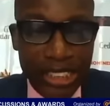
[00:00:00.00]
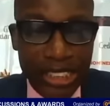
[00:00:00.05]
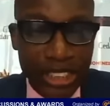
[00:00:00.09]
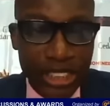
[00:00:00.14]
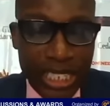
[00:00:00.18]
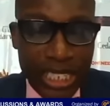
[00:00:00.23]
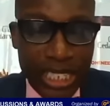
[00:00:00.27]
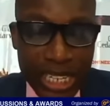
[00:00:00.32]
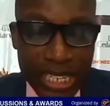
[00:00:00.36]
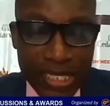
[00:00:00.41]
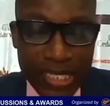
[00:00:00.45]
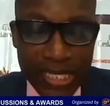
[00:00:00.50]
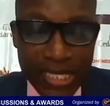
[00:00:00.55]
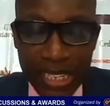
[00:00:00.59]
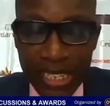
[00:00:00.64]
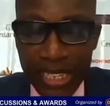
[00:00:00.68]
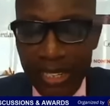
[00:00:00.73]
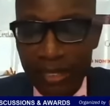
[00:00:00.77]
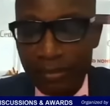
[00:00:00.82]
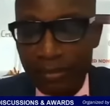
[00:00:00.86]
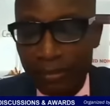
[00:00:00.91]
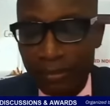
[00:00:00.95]
She is
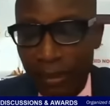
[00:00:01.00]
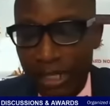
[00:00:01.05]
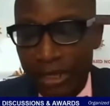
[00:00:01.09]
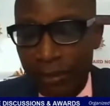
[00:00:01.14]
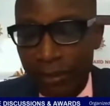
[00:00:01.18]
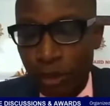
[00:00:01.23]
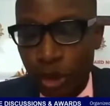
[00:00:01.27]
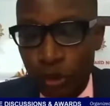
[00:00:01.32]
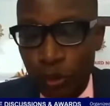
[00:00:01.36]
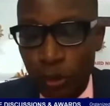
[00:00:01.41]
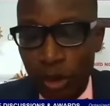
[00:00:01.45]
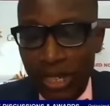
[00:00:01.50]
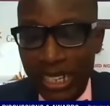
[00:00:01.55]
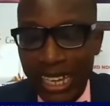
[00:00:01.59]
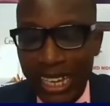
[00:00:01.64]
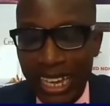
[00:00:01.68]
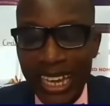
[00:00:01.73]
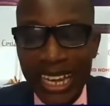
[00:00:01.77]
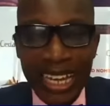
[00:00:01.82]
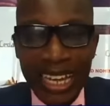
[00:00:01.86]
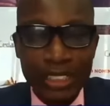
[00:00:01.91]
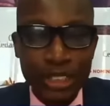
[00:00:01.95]
Madam
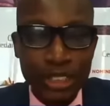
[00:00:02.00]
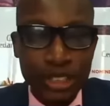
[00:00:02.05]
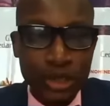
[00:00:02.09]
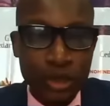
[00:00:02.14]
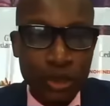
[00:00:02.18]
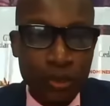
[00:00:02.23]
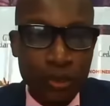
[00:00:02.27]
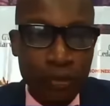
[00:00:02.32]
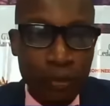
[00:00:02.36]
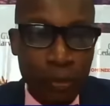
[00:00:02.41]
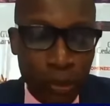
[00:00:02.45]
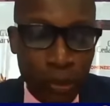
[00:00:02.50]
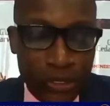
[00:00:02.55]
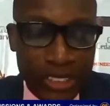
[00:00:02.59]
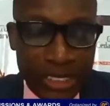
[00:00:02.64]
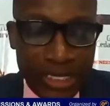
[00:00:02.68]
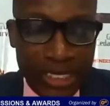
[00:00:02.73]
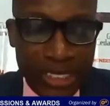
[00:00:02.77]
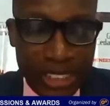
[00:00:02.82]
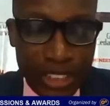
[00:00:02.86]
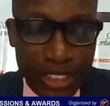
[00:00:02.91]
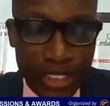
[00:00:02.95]
Jumoke
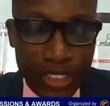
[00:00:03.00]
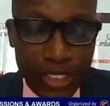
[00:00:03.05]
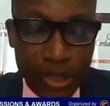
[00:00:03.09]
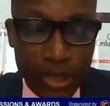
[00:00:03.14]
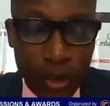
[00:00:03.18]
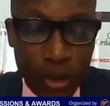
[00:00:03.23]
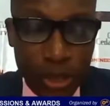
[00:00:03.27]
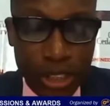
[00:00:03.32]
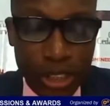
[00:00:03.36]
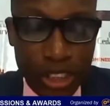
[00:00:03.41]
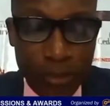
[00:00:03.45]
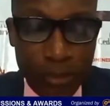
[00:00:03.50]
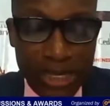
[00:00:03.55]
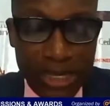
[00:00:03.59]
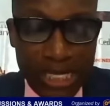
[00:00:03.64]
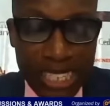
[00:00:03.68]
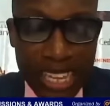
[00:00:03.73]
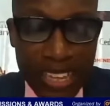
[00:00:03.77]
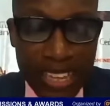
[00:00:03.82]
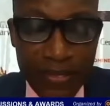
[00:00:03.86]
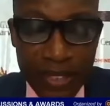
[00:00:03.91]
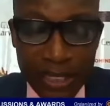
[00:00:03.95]
Adio-Moses. She's going to be
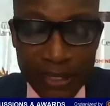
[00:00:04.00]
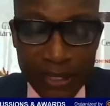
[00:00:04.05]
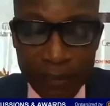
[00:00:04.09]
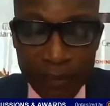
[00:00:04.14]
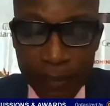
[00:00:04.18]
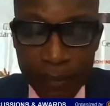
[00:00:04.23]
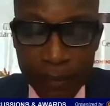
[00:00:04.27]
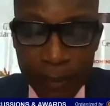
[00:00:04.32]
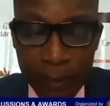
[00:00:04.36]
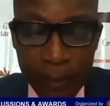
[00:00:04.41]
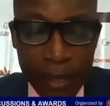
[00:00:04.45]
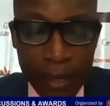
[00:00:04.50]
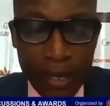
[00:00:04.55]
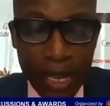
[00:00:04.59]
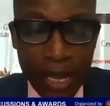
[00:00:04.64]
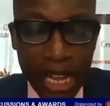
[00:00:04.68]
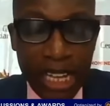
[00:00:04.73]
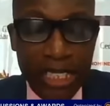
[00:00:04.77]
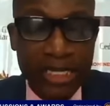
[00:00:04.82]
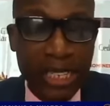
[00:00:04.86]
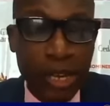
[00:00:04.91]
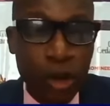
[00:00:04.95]
giving
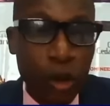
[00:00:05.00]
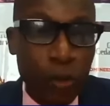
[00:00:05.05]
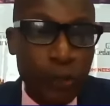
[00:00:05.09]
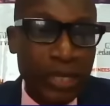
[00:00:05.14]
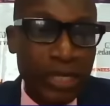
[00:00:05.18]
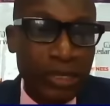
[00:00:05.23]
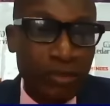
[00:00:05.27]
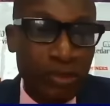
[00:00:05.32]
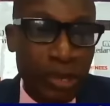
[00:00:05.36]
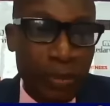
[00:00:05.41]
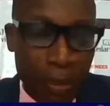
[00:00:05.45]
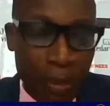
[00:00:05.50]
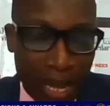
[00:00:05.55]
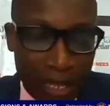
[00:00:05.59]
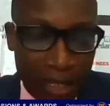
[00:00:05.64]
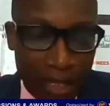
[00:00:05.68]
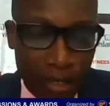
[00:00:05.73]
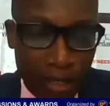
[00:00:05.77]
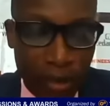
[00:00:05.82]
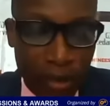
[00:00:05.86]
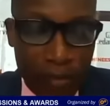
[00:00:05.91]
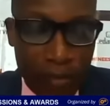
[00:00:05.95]
the opening
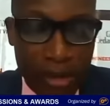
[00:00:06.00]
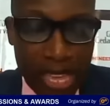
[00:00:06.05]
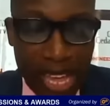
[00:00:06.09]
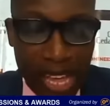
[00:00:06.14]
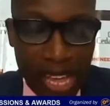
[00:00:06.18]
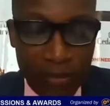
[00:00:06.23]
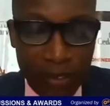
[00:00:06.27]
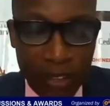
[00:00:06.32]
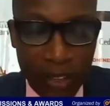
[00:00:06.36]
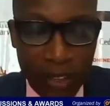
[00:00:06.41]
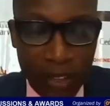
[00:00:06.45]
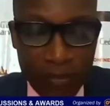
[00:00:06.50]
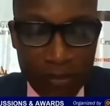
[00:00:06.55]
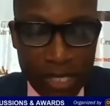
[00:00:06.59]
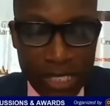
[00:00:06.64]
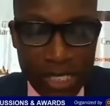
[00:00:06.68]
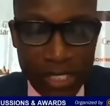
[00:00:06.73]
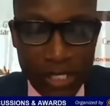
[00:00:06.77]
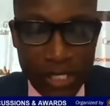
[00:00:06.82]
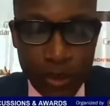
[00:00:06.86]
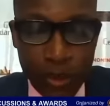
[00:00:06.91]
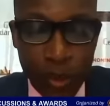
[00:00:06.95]
remark on behalf of
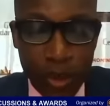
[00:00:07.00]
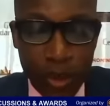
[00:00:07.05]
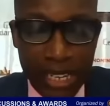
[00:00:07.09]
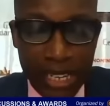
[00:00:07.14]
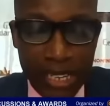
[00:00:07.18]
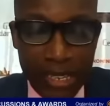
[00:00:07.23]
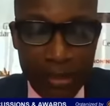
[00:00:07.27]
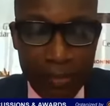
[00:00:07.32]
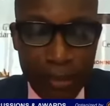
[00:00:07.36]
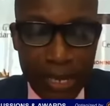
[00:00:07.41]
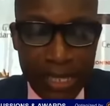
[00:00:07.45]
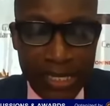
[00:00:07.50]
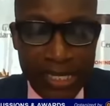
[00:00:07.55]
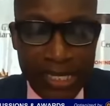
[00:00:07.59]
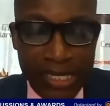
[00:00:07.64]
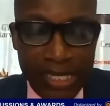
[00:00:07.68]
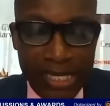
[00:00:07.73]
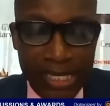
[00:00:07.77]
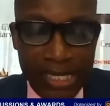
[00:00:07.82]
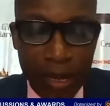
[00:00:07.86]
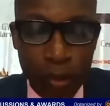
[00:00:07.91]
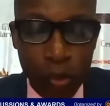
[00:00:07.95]
Mrs. Toke
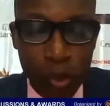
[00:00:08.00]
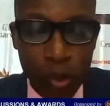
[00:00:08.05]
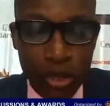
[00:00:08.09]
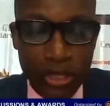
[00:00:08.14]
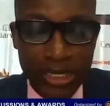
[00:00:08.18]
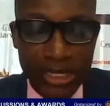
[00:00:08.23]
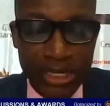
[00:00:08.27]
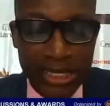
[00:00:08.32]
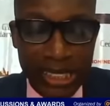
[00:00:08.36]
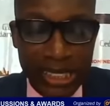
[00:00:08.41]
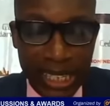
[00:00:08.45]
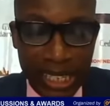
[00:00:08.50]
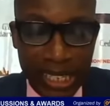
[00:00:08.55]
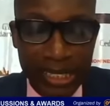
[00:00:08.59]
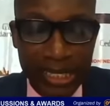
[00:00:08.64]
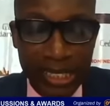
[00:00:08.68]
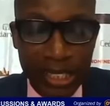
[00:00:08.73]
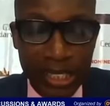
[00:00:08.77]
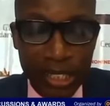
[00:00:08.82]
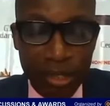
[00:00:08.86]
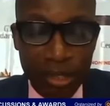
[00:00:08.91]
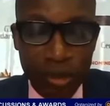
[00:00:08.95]
Bensina-Woyinka,
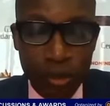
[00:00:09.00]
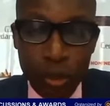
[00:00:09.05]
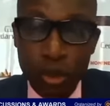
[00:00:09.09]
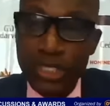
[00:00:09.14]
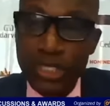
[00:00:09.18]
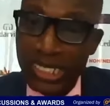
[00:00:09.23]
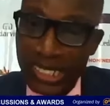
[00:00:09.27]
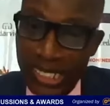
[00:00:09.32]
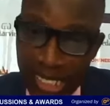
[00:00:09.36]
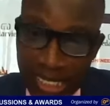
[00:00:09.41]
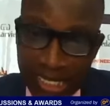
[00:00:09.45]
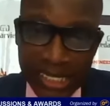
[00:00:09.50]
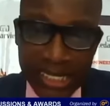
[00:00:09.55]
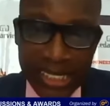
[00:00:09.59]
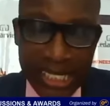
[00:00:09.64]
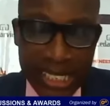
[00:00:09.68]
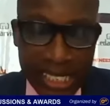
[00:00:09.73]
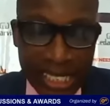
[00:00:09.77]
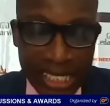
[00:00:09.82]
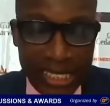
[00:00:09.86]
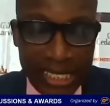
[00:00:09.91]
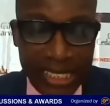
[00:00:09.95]
who is
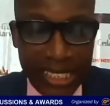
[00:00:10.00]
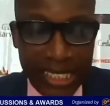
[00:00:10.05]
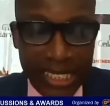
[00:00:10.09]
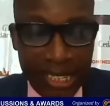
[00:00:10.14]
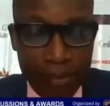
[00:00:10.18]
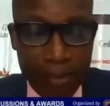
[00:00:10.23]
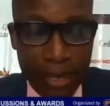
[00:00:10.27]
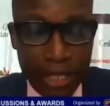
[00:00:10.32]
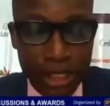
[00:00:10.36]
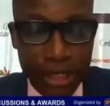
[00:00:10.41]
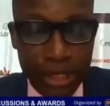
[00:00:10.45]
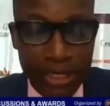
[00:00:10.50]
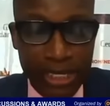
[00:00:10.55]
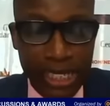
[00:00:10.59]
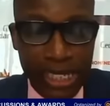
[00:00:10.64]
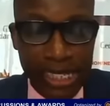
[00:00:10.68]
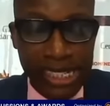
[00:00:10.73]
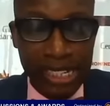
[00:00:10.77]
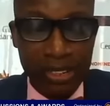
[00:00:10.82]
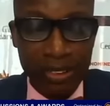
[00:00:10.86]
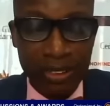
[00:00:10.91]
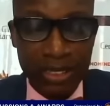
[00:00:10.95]
certainly, again, as I mentioned
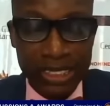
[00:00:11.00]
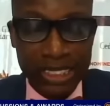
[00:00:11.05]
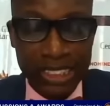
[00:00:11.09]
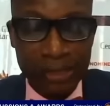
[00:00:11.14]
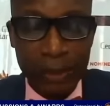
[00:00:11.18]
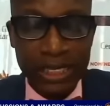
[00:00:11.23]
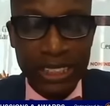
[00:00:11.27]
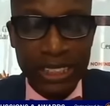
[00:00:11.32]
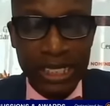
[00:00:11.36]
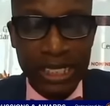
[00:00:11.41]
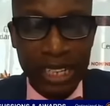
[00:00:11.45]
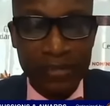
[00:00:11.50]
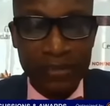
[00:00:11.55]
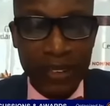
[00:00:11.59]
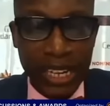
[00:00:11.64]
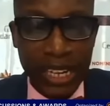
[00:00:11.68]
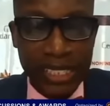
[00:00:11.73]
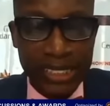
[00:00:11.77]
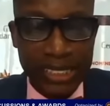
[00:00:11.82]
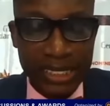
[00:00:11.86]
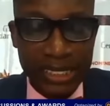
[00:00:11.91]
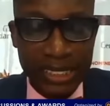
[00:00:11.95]
earlier, on the special
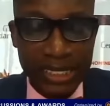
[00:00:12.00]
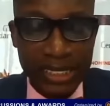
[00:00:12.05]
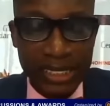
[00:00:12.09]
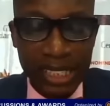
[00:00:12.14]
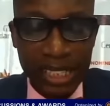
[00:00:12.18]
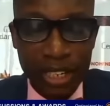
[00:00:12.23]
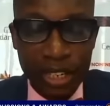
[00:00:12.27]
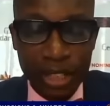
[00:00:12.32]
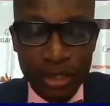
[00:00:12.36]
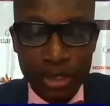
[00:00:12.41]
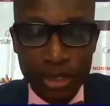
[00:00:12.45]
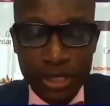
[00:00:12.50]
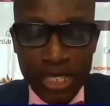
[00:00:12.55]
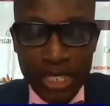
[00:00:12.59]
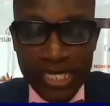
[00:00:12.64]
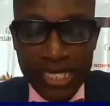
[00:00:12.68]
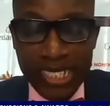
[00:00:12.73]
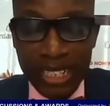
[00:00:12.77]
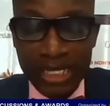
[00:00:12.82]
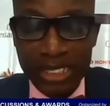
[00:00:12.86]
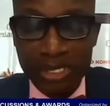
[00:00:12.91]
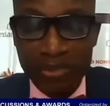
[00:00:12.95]
advisor to the
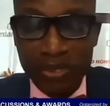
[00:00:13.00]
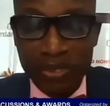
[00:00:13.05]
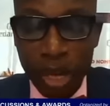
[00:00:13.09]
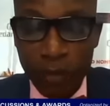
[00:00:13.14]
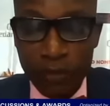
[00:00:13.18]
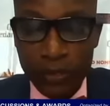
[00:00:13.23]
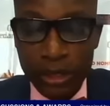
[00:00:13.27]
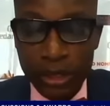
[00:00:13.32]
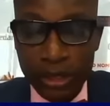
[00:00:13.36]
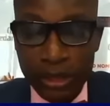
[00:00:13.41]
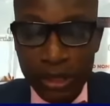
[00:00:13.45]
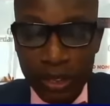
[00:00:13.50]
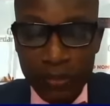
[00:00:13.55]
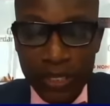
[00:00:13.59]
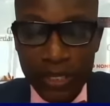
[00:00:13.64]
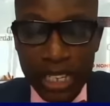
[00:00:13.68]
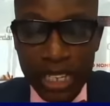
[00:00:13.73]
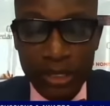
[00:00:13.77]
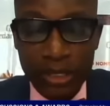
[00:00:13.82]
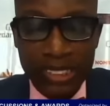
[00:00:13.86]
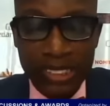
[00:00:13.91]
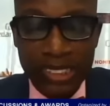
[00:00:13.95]
executive governor of
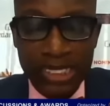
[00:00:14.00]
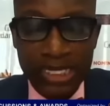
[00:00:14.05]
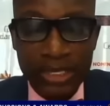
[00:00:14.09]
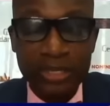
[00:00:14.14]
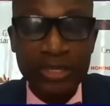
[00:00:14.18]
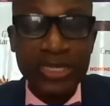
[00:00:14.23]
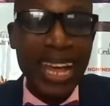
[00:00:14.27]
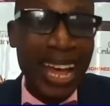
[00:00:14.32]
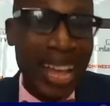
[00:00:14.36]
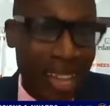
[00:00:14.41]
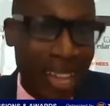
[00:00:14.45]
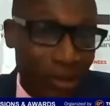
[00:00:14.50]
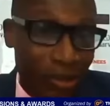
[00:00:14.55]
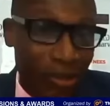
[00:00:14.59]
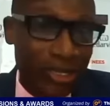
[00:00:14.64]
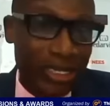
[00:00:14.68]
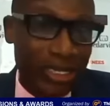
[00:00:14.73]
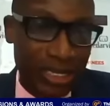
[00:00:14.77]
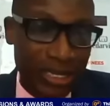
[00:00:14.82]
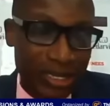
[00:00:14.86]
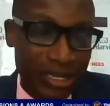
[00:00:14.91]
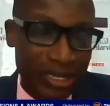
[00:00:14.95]
Lagos State on
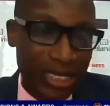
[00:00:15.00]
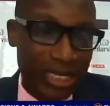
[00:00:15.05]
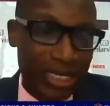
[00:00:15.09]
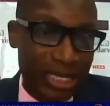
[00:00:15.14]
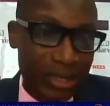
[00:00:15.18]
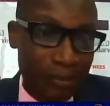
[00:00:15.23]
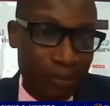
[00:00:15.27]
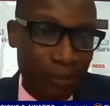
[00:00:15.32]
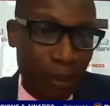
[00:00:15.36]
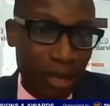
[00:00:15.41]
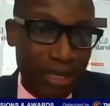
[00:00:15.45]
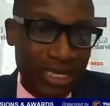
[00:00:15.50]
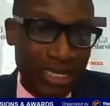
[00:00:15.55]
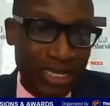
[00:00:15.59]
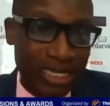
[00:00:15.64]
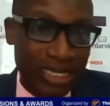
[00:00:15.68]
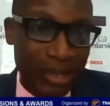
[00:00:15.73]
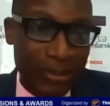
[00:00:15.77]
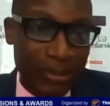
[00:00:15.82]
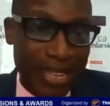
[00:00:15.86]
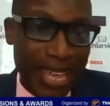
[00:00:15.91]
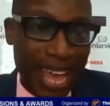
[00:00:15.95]
Housing. And it's
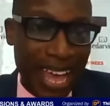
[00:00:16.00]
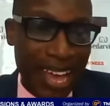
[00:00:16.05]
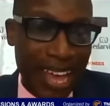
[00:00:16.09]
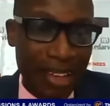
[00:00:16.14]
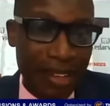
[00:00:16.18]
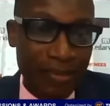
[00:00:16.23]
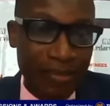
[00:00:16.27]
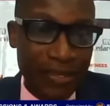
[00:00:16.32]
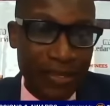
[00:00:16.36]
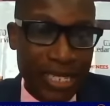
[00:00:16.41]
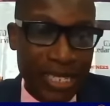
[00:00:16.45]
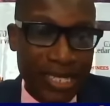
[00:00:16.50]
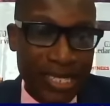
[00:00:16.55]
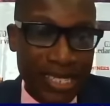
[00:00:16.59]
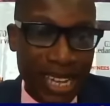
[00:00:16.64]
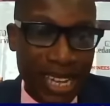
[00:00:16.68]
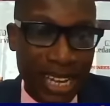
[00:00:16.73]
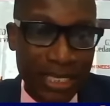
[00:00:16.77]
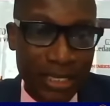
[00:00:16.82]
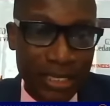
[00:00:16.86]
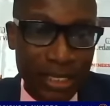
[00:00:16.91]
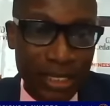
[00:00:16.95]
important that we have these
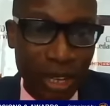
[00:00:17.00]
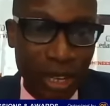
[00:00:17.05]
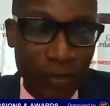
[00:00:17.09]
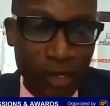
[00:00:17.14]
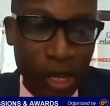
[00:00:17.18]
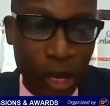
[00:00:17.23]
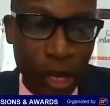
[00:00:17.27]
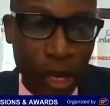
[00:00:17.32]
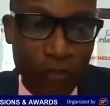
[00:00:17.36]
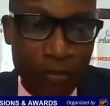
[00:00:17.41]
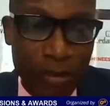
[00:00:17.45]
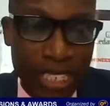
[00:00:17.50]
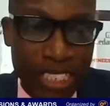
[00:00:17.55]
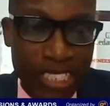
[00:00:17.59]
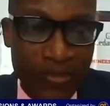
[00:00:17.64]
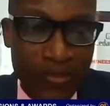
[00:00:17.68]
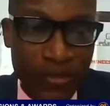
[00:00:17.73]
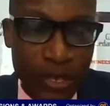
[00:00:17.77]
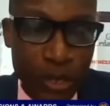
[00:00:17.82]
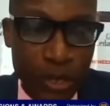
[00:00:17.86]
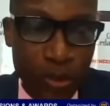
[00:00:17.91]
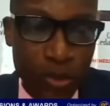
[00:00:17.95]
kinds of
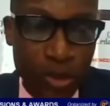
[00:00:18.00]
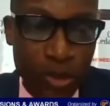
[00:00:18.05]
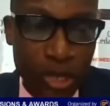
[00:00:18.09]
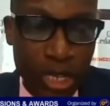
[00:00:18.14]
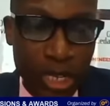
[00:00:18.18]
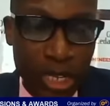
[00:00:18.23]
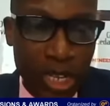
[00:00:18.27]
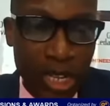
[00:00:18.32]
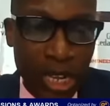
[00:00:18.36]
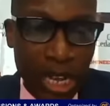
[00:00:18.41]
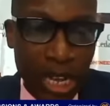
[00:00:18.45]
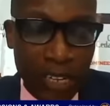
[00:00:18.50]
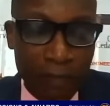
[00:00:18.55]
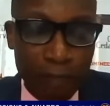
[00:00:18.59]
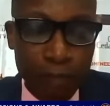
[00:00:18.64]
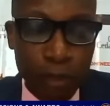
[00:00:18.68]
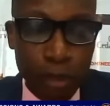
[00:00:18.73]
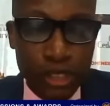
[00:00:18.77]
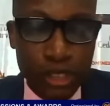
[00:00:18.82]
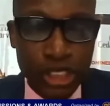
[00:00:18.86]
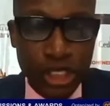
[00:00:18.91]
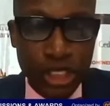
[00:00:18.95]
government view
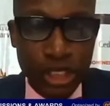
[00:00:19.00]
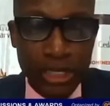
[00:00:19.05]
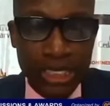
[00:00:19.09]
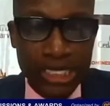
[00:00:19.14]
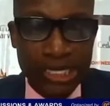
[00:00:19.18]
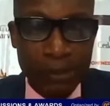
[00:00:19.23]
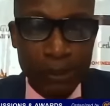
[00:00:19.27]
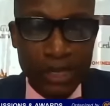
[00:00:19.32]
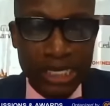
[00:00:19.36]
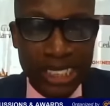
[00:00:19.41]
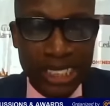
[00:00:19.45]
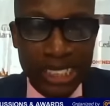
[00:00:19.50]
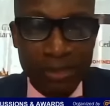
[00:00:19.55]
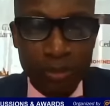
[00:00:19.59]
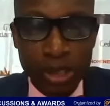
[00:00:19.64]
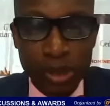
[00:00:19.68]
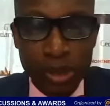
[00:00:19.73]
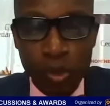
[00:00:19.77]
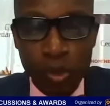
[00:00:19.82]
and position, especially